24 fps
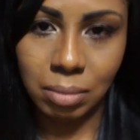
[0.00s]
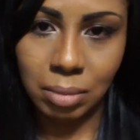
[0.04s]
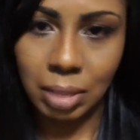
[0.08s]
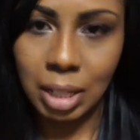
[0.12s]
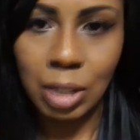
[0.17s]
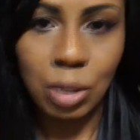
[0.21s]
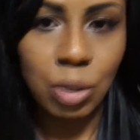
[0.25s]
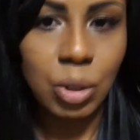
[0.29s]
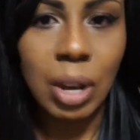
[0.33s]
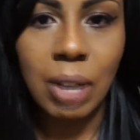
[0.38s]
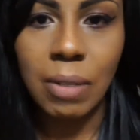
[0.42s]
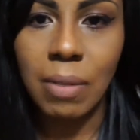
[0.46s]

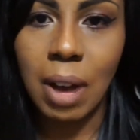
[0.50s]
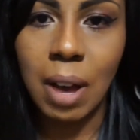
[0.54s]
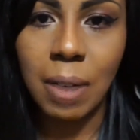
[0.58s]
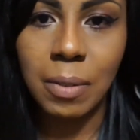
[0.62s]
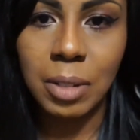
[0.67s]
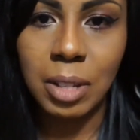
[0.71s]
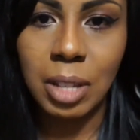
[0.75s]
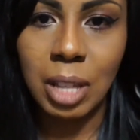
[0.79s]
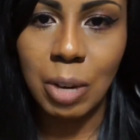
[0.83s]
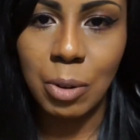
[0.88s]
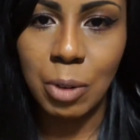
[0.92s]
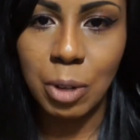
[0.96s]
they drive
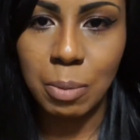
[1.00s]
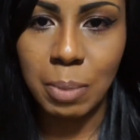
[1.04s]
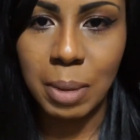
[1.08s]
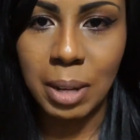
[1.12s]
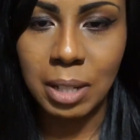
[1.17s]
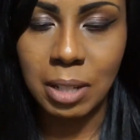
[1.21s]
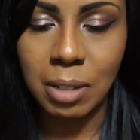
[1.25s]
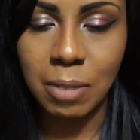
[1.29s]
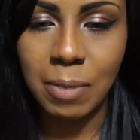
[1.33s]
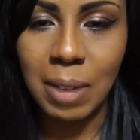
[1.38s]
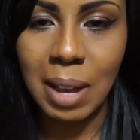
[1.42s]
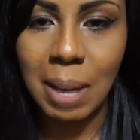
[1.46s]
off to their
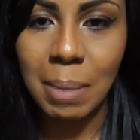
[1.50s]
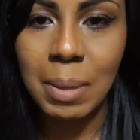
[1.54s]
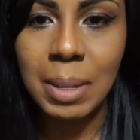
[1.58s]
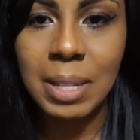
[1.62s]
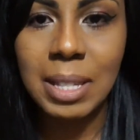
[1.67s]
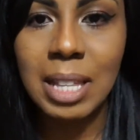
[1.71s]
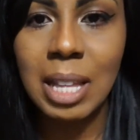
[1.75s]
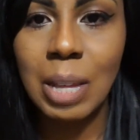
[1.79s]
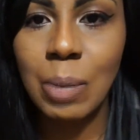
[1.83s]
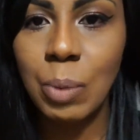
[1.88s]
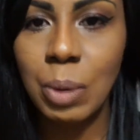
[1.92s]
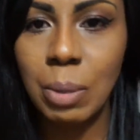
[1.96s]
respective
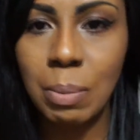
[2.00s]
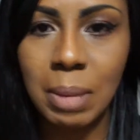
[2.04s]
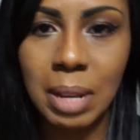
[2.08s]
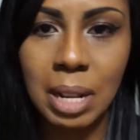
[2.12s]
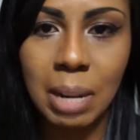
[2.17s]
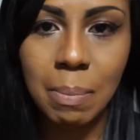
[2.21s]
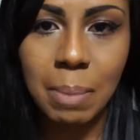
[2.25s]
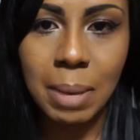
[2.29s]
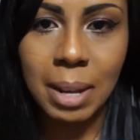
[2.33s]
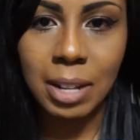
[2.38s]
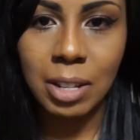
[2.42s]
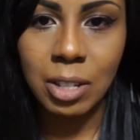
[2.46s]
families, and then we meet
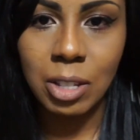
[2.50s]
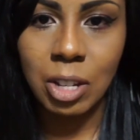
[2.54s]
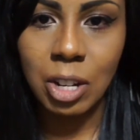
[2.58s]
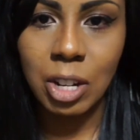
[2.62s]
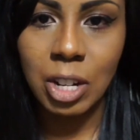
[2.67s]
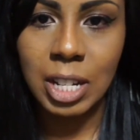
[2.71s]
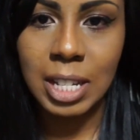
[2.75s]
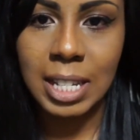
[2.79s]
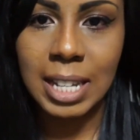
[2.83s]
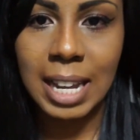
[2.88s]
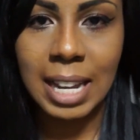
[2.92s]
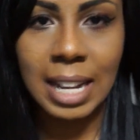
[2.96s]
up at a
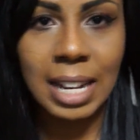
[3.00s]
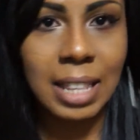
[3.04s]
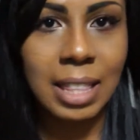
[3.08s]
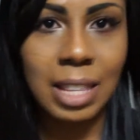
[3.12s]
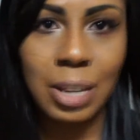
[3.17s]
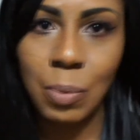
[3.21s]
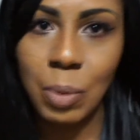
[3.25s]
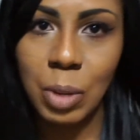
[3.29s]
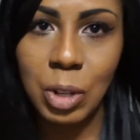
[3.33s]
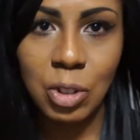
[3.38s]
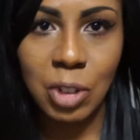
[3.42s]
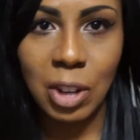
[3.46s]
certain date, and
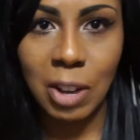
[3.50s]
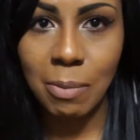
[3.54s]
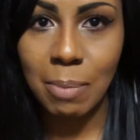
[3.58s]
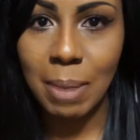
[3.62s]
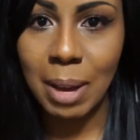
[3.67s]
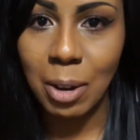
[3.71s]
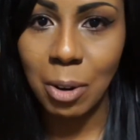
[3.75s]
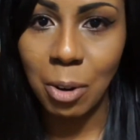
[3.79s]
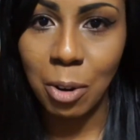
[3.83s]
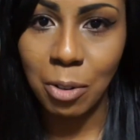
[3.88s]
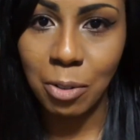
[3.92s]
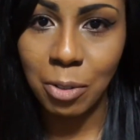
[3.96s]
then we drive
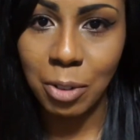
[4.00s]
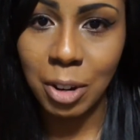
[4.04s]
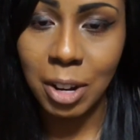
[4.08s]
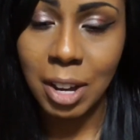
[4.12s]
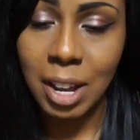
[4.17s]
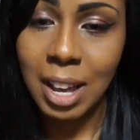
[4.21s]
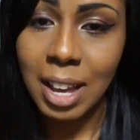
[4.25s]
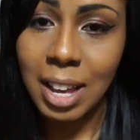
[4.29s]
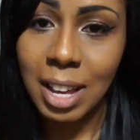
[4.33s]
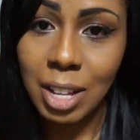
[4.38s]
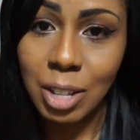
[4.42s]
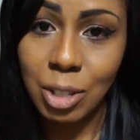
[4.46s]
back over
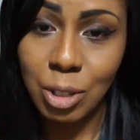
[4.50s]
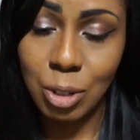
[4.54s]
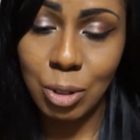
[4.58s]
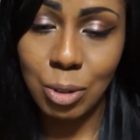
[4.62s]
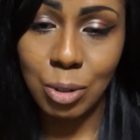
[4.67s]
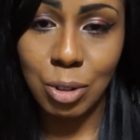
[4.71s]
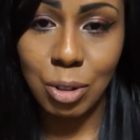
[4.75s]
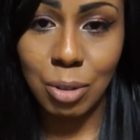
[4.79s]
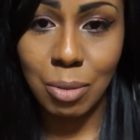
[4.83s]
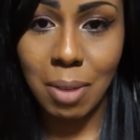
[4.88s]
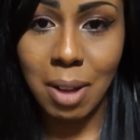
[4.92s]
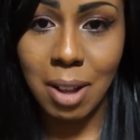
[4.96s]

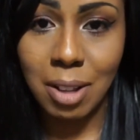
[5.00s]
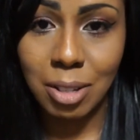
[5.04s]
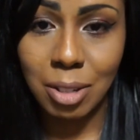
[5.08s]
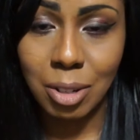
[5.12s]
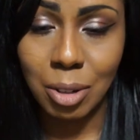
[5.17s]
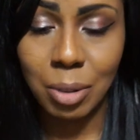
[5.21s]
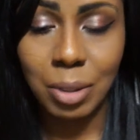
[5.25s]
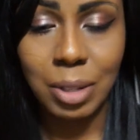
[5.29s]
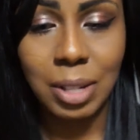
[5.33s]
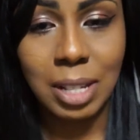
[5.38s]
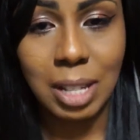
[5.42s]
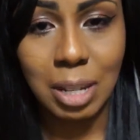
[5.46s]
to
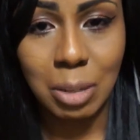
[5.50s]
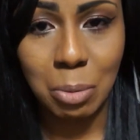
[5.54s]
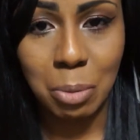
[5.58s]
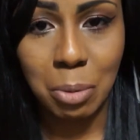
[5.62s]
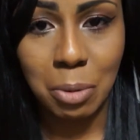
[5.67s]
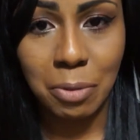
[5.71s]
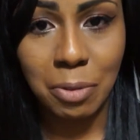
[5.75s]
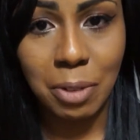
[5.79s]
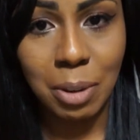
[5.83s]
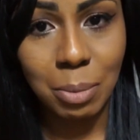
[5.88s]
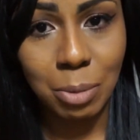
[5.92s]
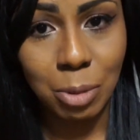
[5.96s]
Toronto because that's
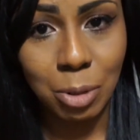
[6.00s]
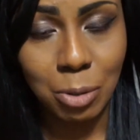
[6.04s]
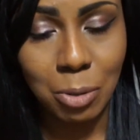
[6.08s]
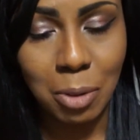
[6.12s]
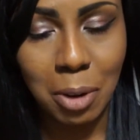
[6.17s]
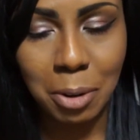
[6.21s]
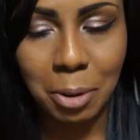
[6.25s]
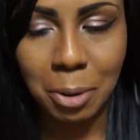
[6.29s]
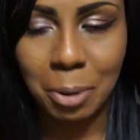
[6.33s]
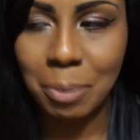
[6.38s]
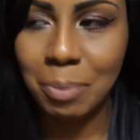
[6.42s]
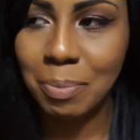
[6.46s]
where we're from,
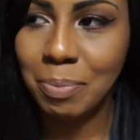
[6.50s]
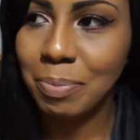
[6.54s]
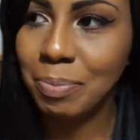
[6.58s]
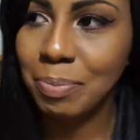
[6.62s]
Toronto.